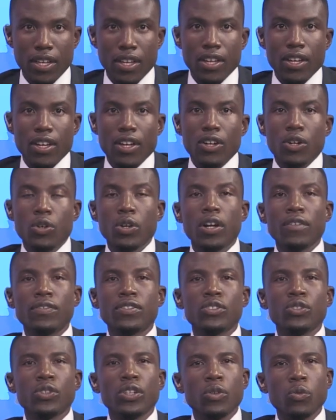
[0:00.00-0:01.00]
Good
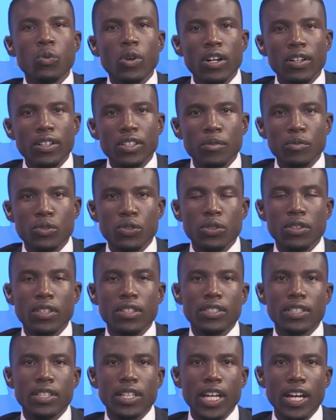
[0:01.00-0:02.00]
afternoon. Welcome to this
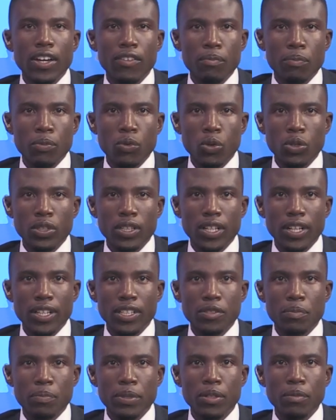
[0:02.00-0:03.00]
live
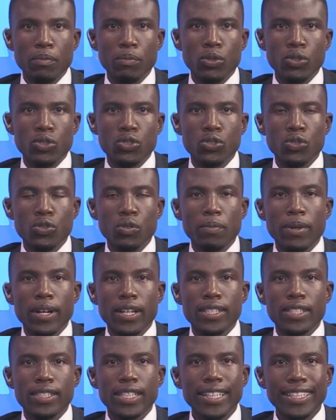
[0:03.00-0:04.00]
broadcast being brought to you by
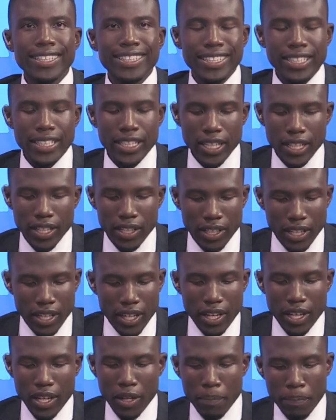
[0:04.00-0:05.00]
ZTN
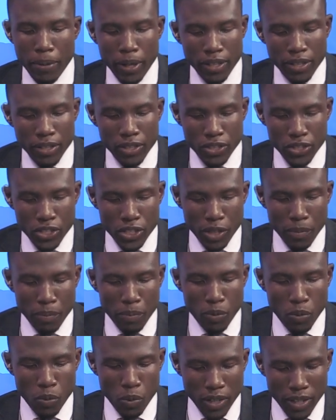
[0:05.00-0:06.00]
in partnership
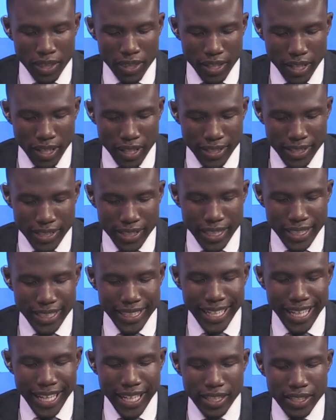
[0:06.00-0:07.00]
with
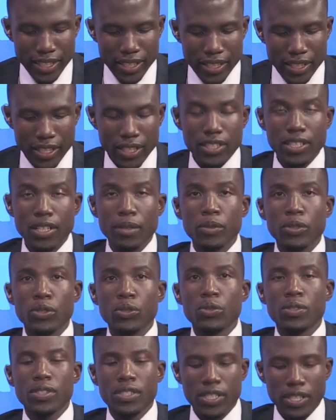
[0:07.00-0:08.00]

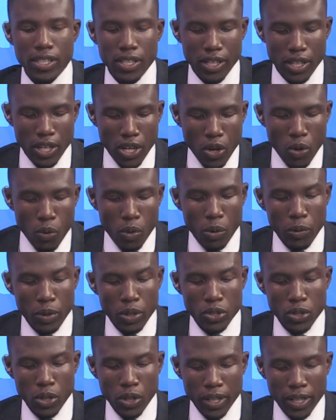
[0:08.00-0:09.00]
ZNCWC, where we're
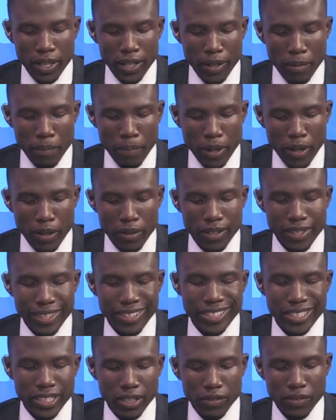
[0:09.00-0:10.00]
talking about
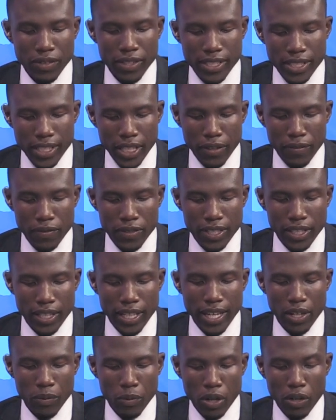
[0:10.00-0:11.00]
children's safety
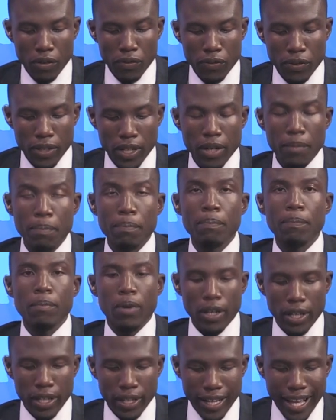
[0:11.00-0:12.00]
and welfare
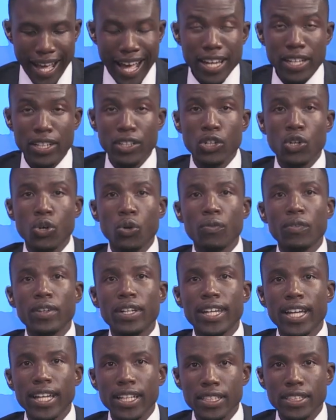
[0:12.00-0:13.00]
in under
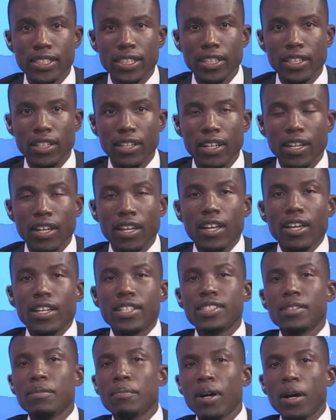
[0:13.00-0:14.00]
COVID-19.
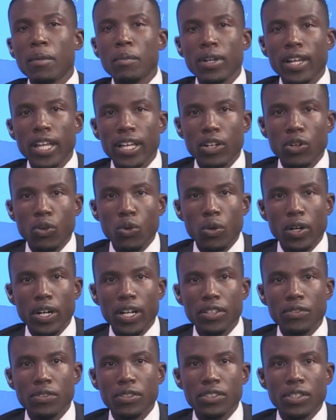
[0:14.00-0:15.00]
Zimbabwe, like all
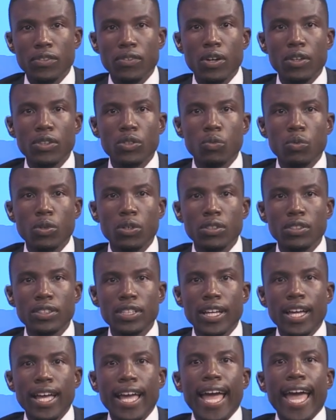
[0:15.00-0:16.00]
countries around the world,
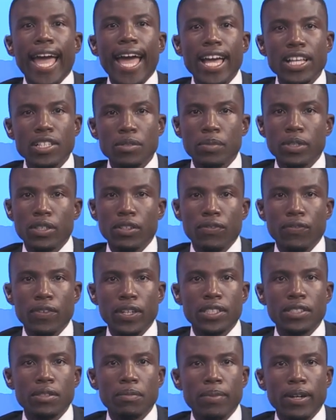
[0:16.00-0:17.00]
has been
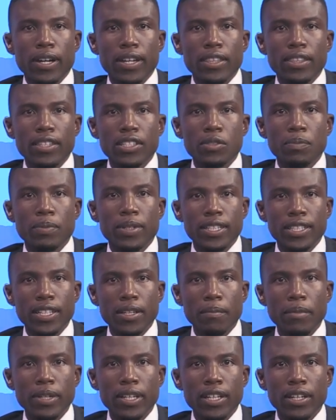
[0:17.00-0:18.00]
affected by this
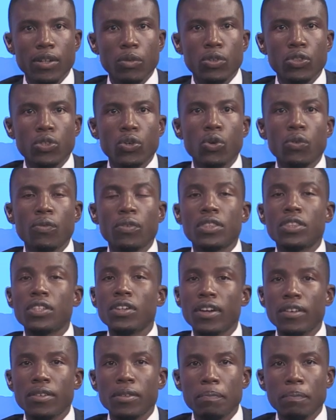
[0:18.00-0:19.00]
pandemic, with over
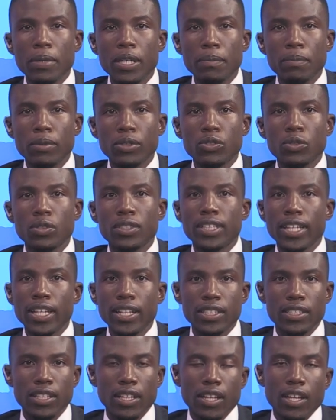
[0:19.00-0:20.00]
300 people to
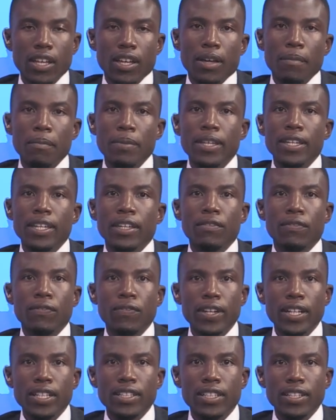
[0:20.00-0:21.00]
date being
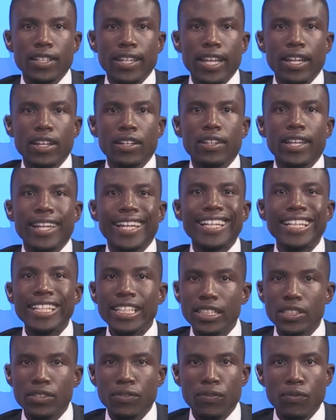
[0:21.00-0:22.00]
infected and at
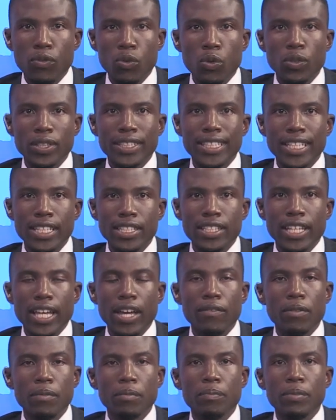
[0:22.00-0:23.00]
least 4 deaths
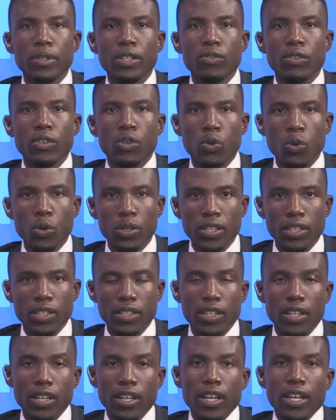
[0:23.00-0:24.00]
having been recorded.
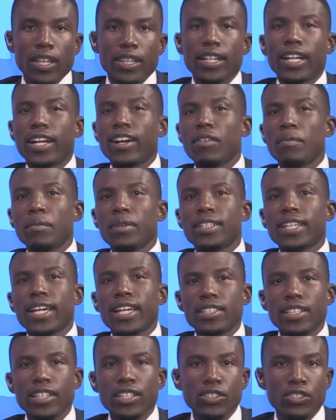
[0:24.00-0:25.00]
The government has
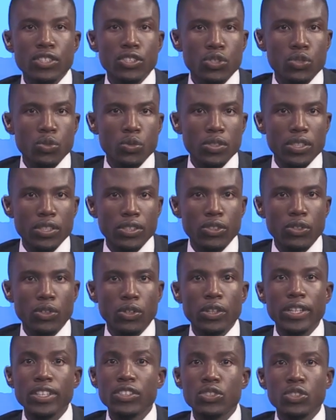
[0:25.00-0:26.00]
instituted
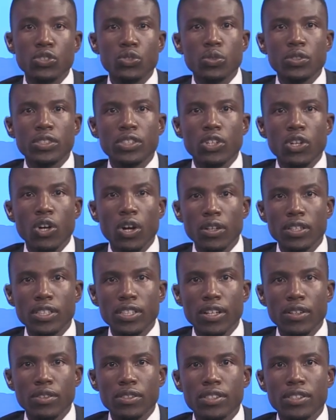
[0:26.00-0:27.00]
lockdowns